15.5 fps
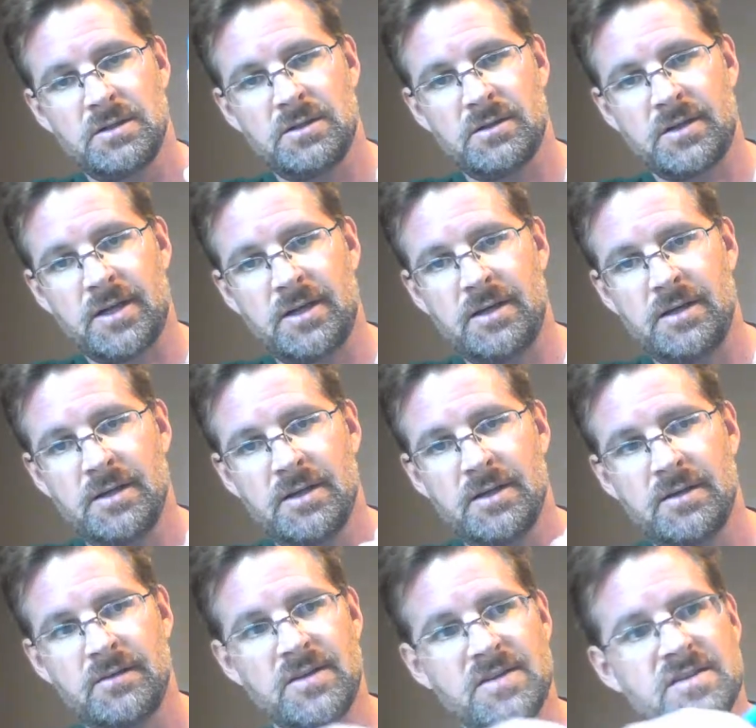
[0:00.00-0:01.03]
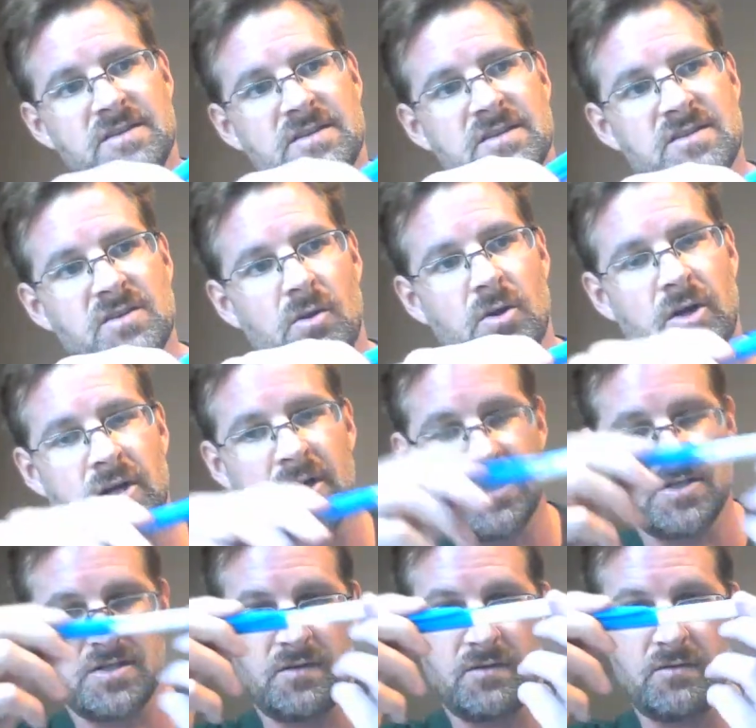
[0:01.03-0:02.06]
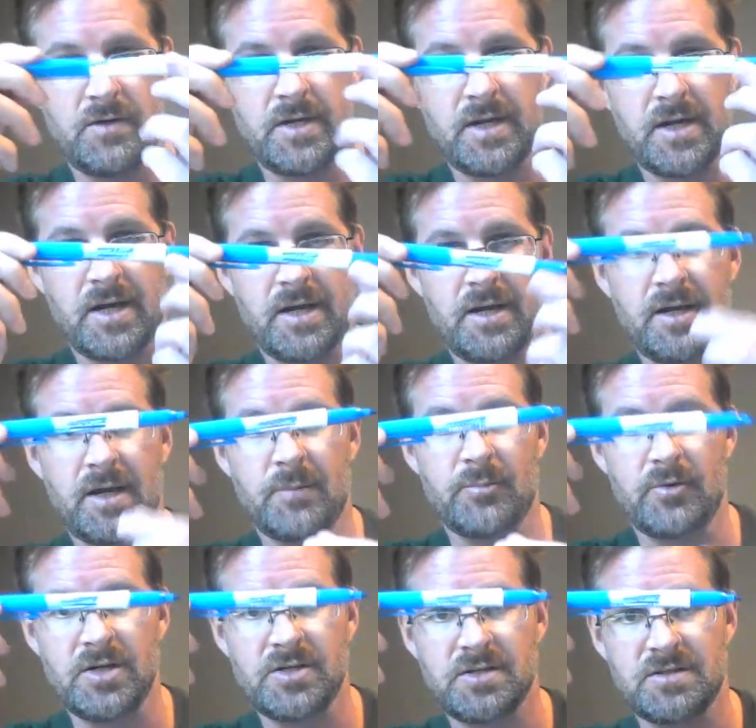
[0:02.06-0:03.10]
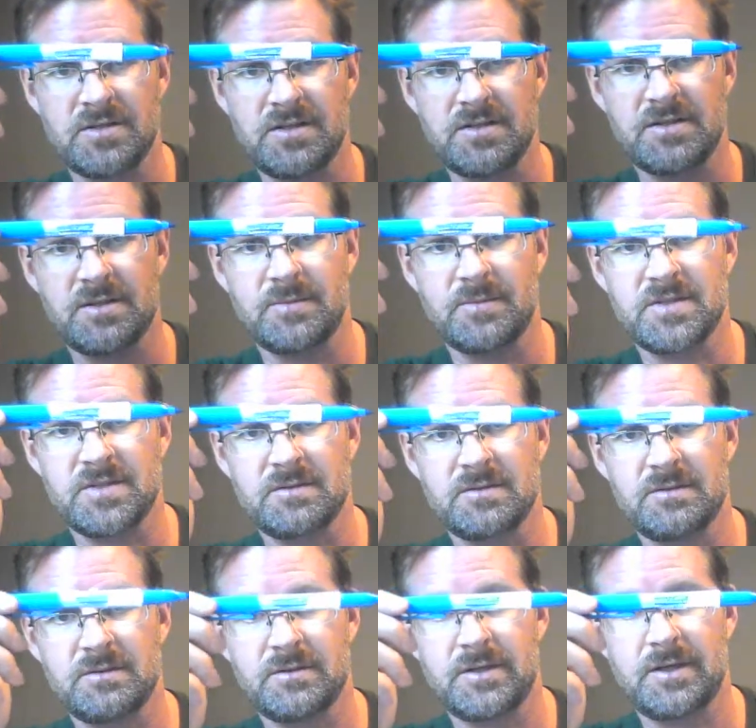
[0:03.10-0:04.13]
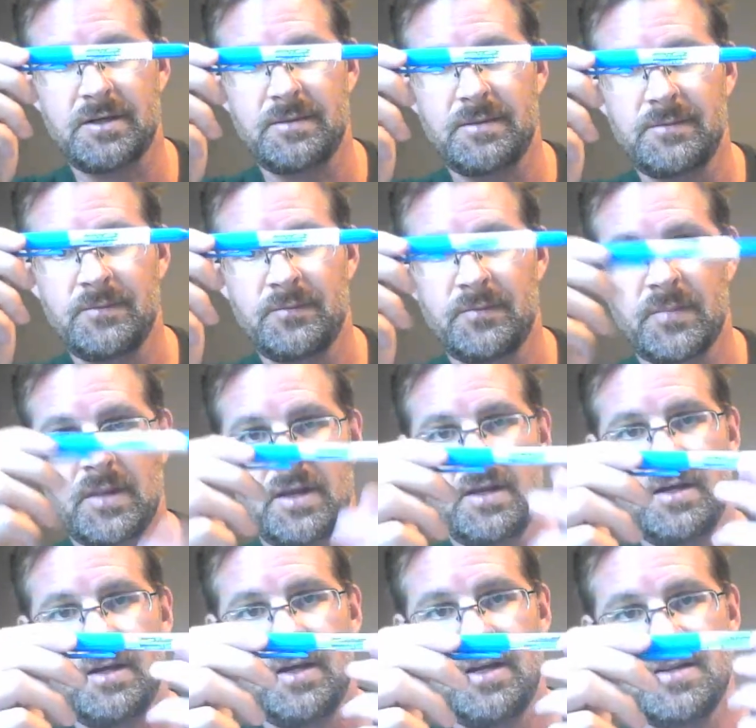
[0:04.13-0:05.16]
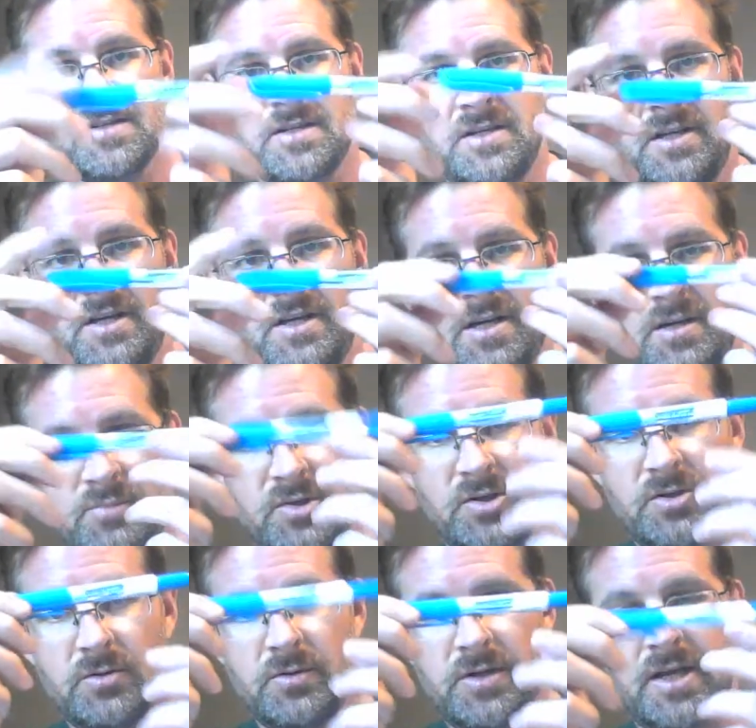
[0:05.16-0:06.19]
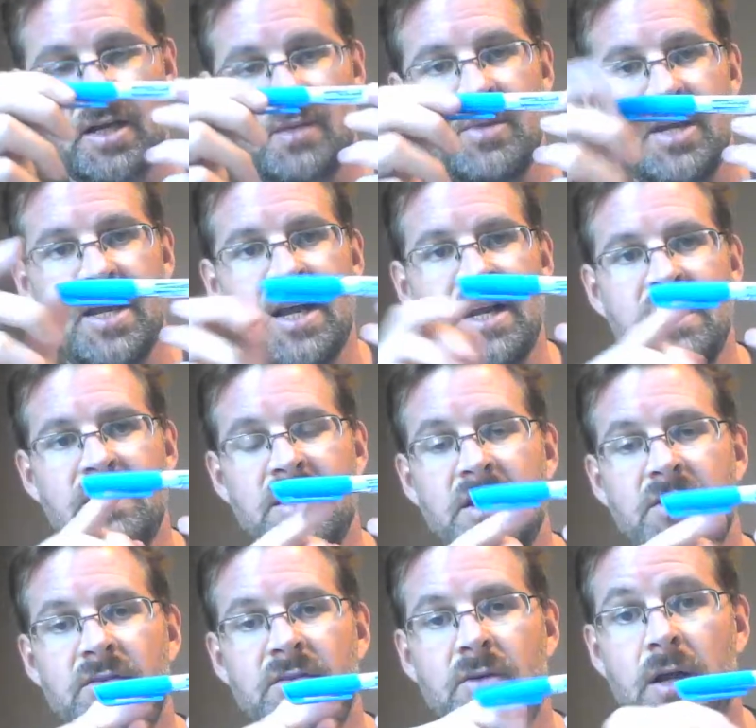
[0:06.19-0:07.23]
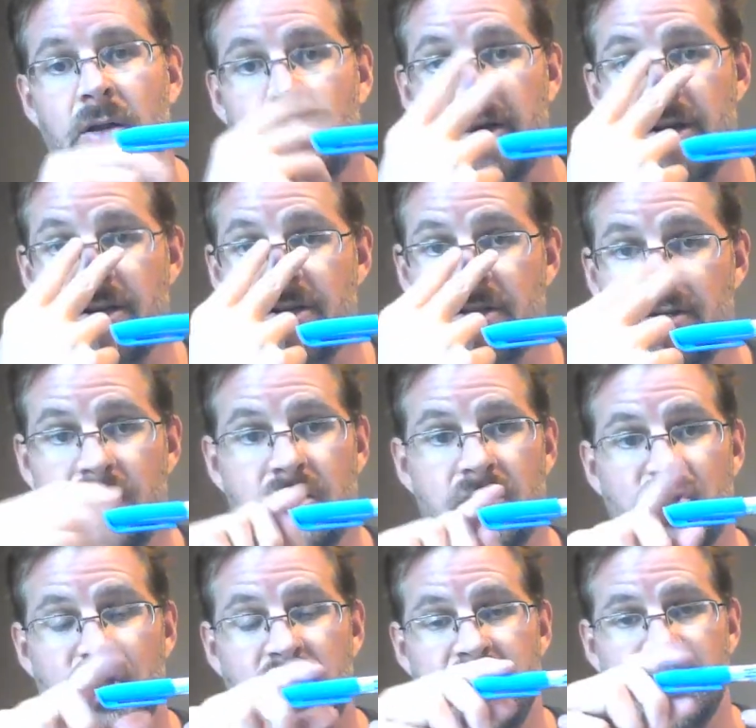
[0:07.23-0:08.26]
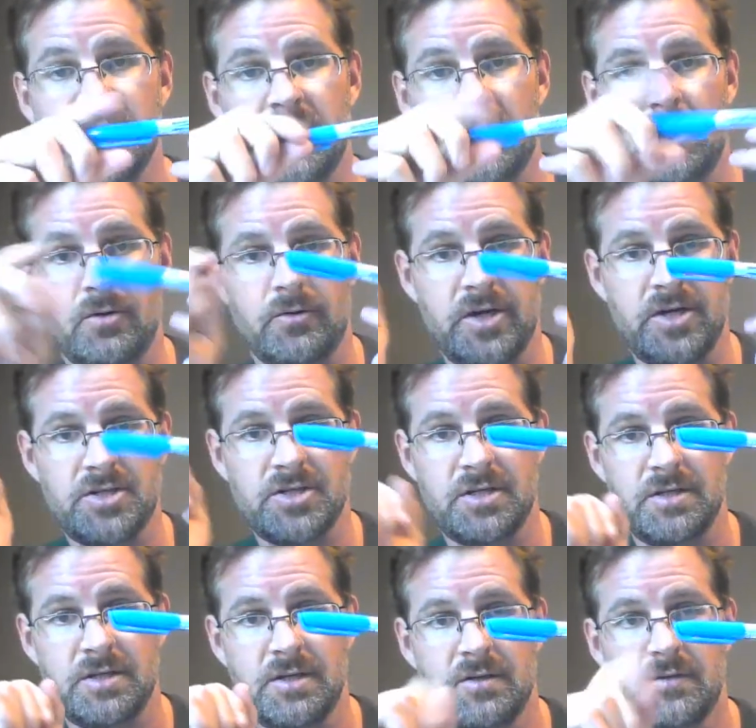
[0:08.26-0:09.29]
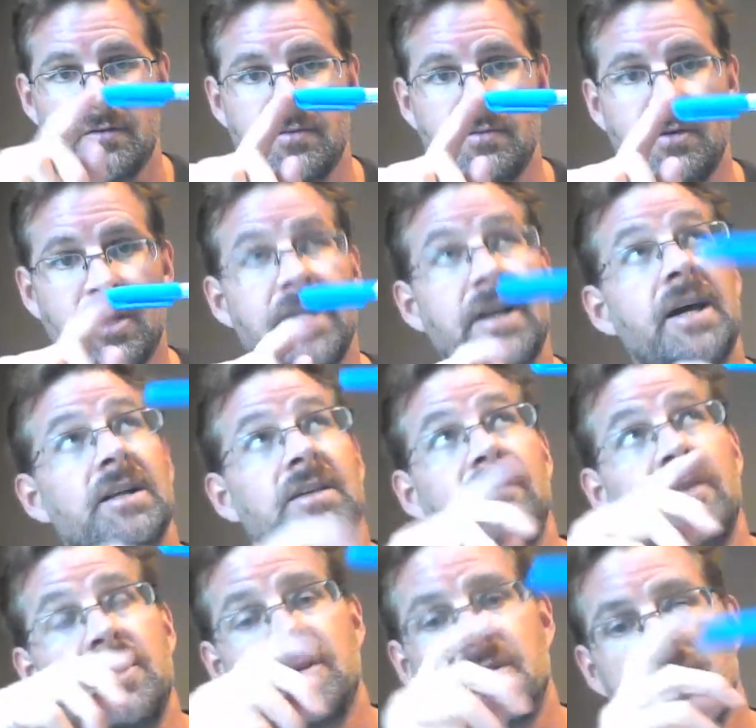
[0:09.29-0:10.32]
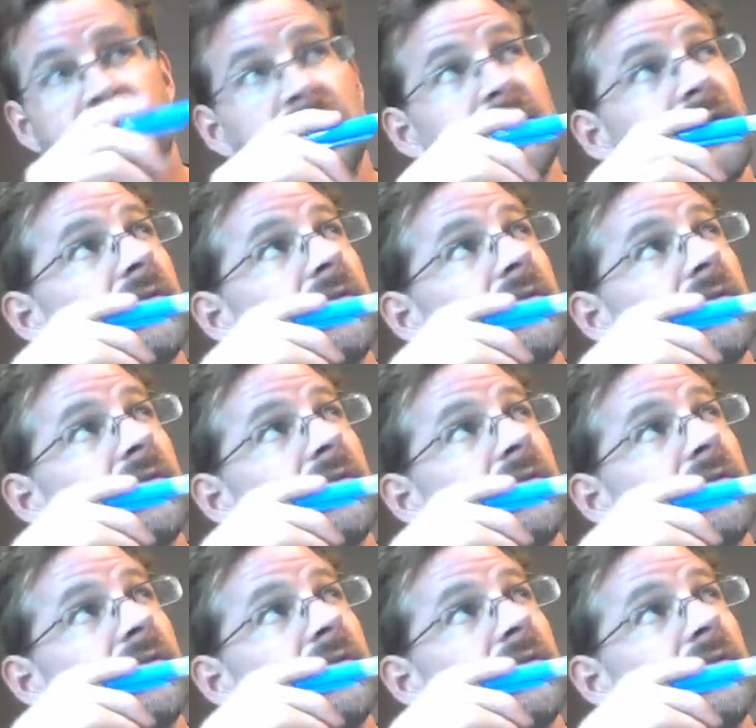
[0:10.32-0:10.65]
Okay, this is a solar connection through AI operation systems. Okay, it's a neon blue. It can be anything through coloration. You can change the coloration through light activations,